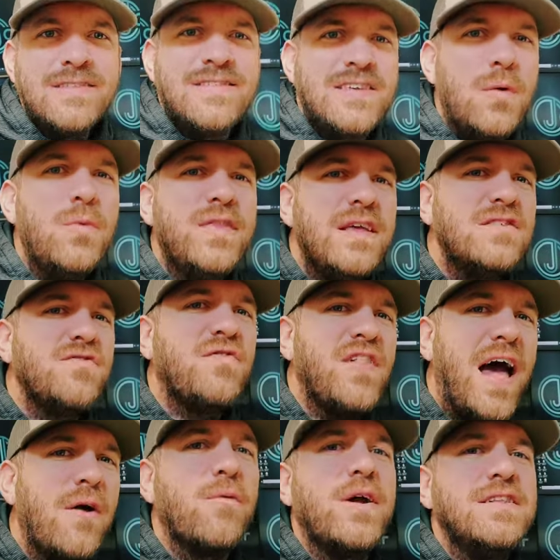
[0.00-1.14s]
See what these
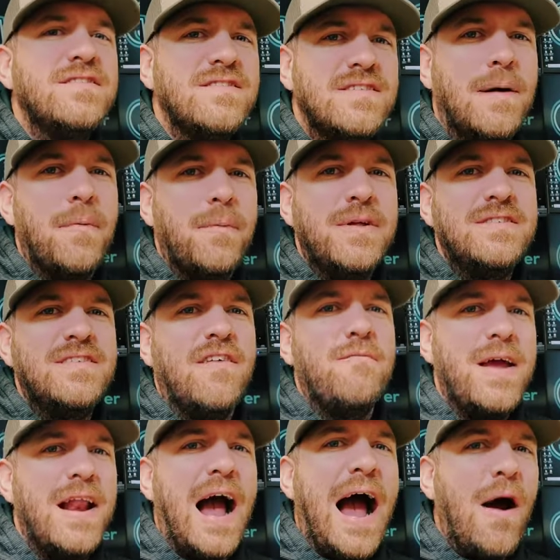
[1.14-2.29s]
flat rate supplements have
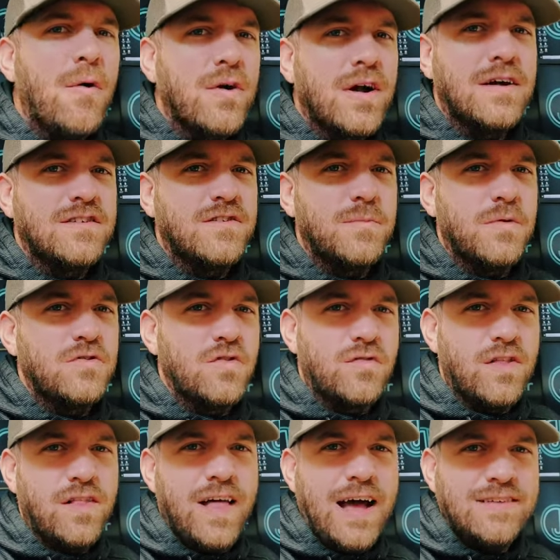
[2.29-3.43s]
made our customers
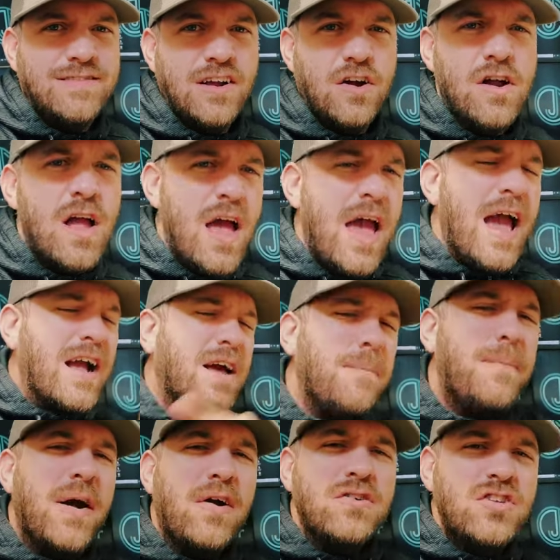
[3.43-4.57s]
over the last year and
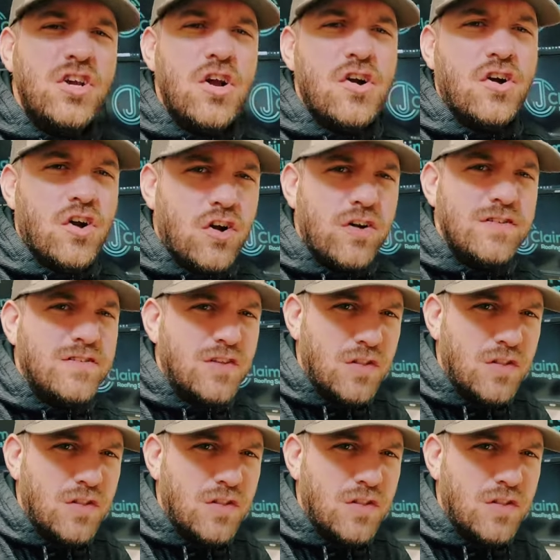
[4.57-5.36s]
compare it to your current